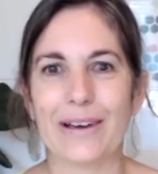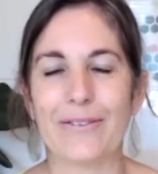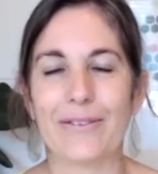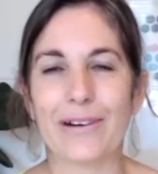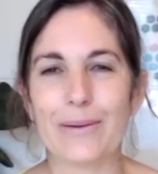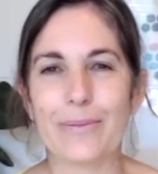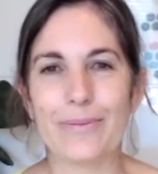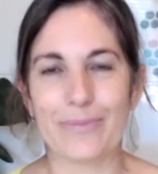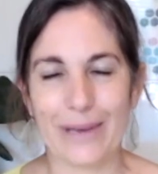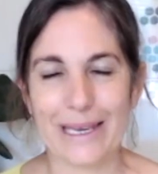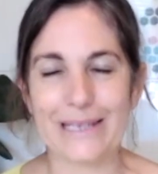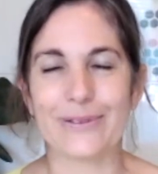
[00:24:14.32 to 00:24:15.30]
Very
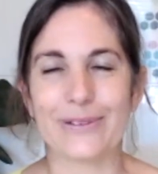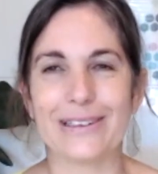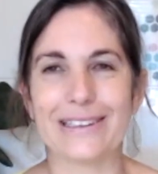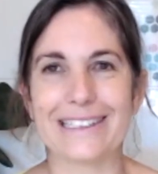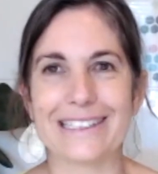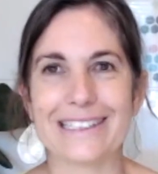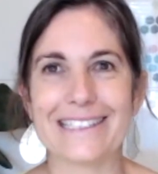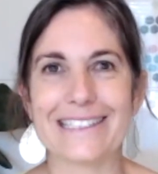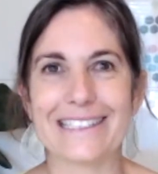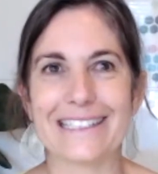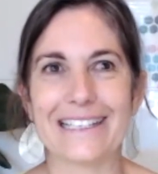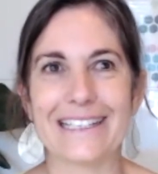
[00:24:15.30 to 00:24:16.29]
peaceful and
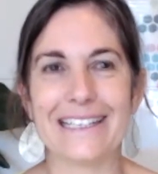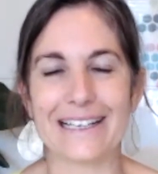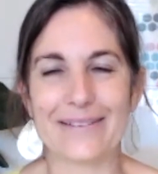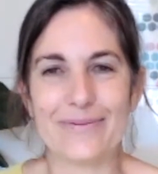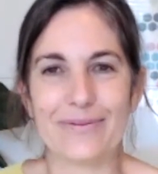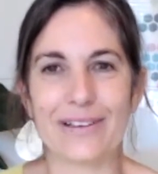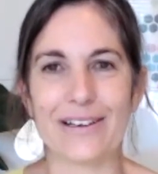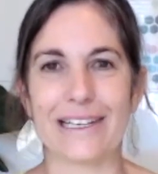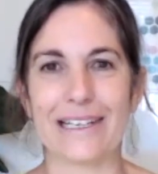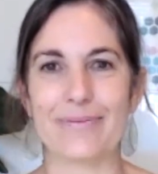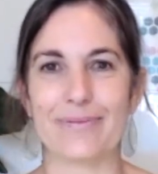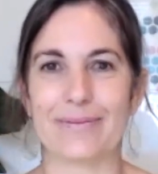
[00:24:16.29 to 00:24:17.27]

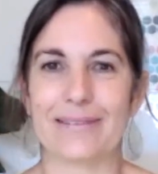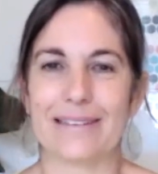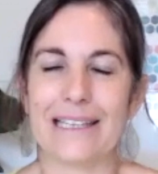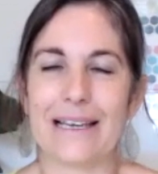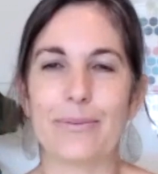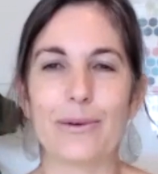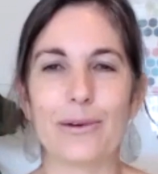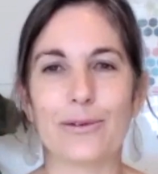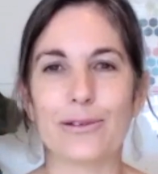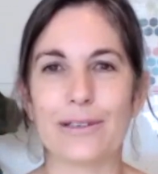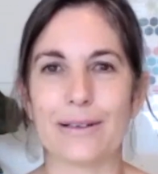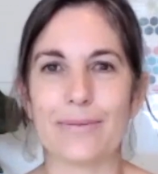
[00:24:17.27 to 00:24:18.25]
very
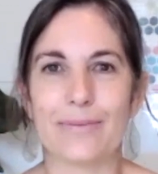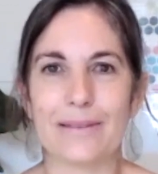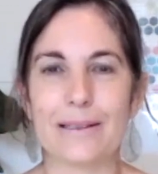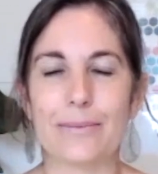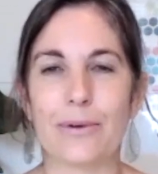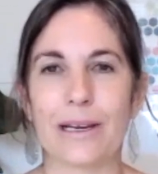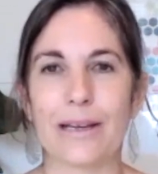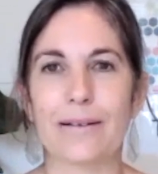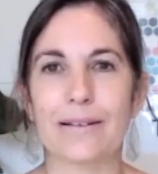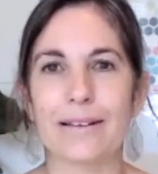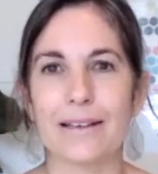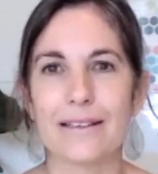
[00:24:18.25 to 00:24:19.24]
beautiful to bring
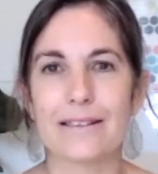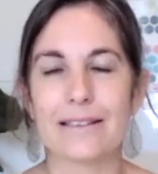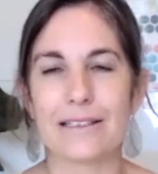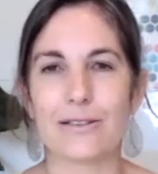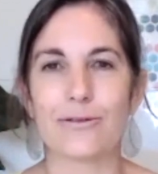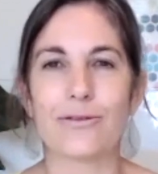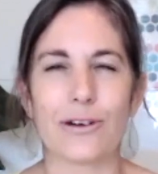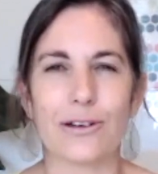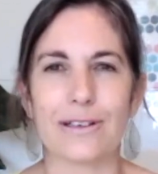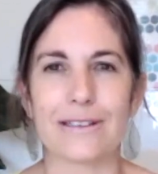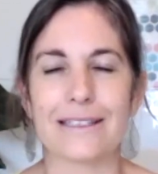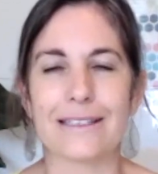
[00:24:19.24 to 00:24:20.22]
such a
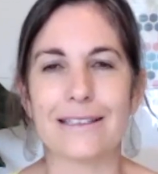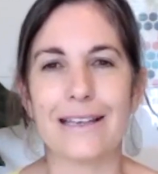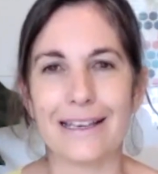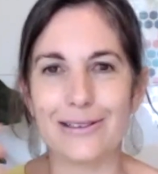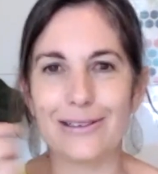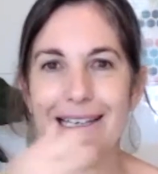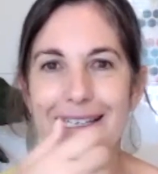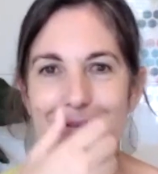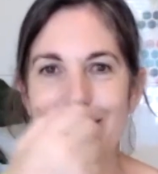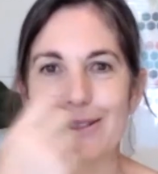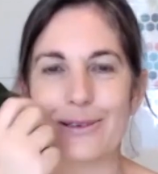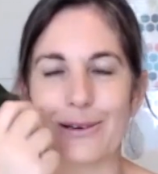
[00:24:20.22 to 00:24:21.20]
focus, and you need to
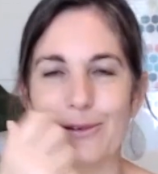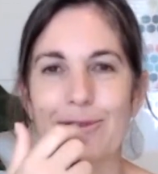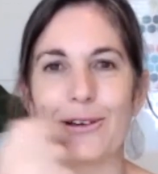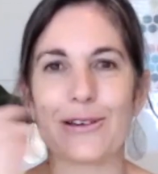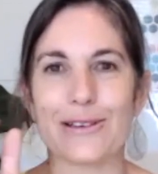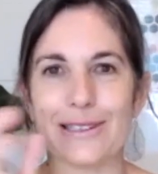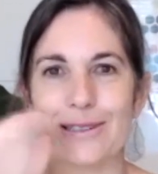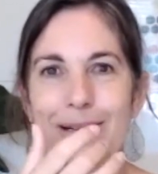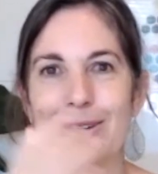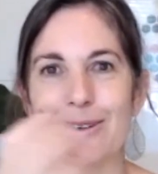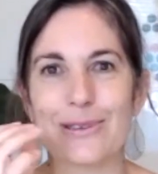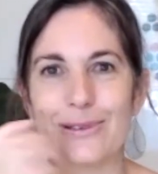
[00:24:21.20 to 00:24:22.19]
be so focused when
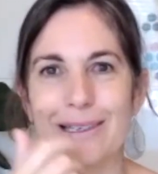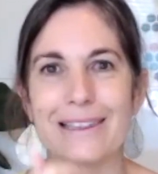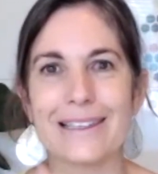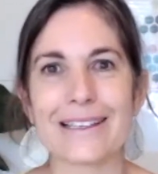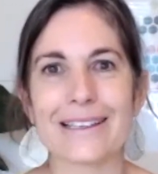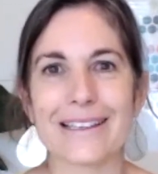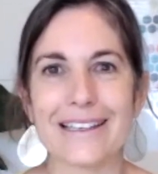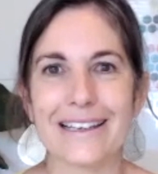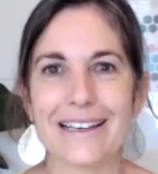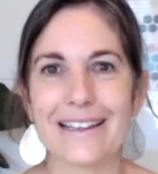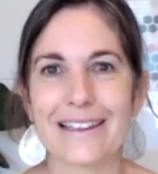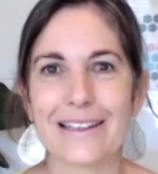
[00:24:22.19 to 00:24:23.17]
you're doing the
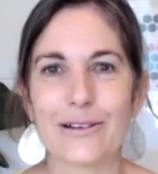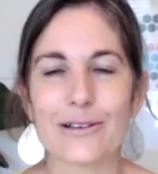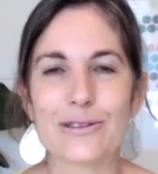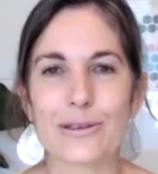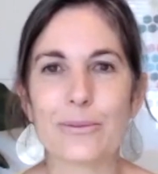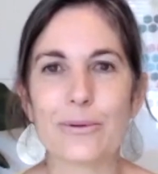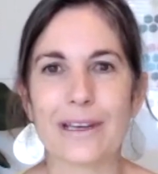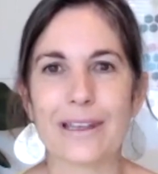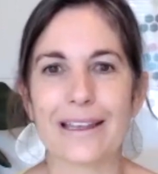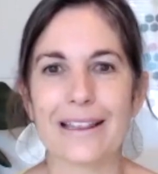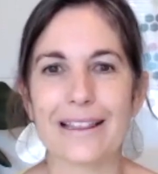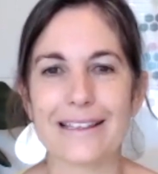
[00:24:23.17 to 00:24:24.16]
nostril
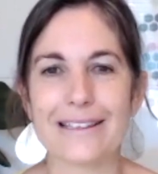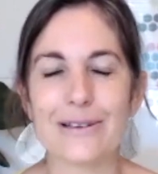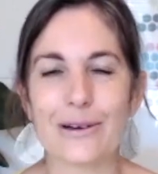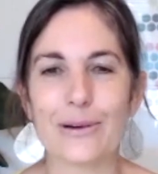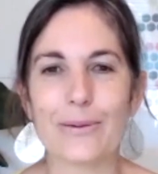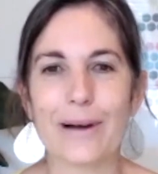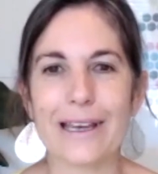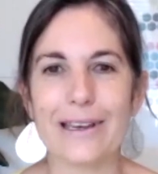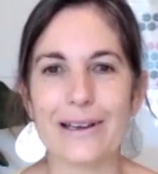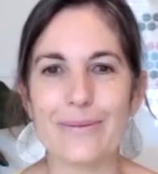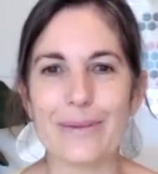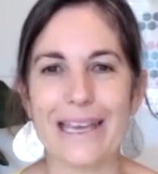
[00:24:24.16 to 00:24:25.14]
breathing. There's no way you
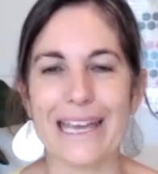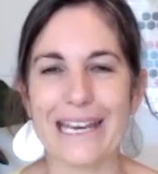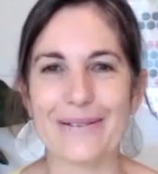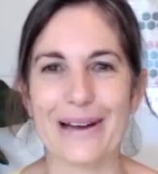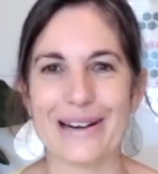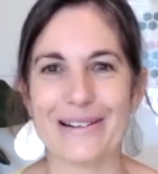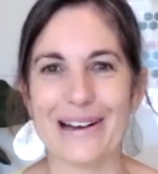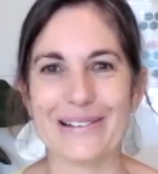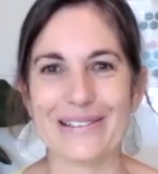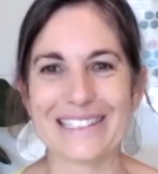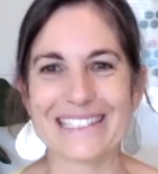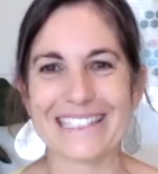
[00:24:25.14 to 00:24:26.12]
can be anywhere
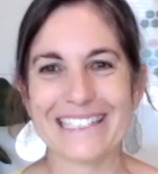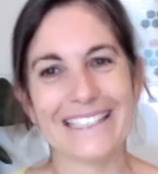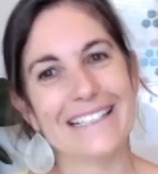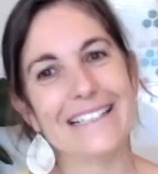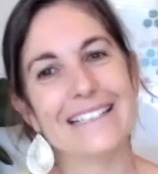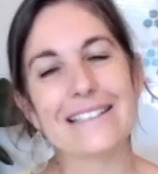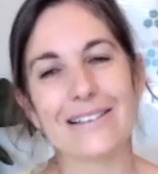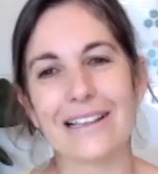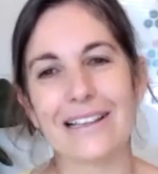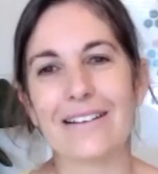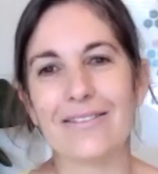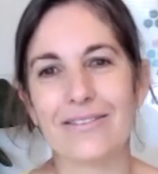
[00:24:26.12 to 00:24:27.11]
else. So I
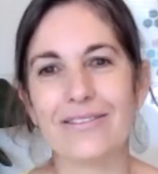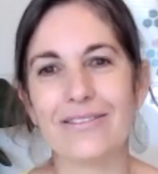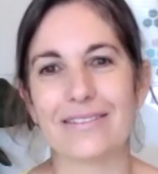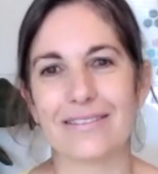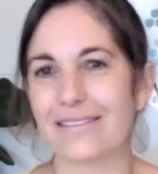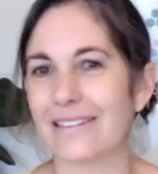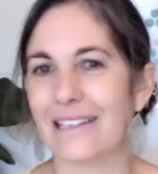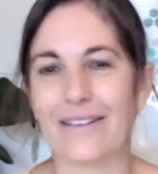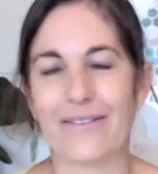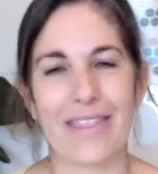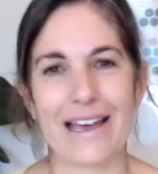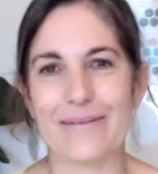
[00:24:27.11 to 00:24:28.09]
love
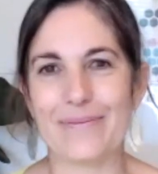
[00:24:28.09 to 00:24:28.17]
that.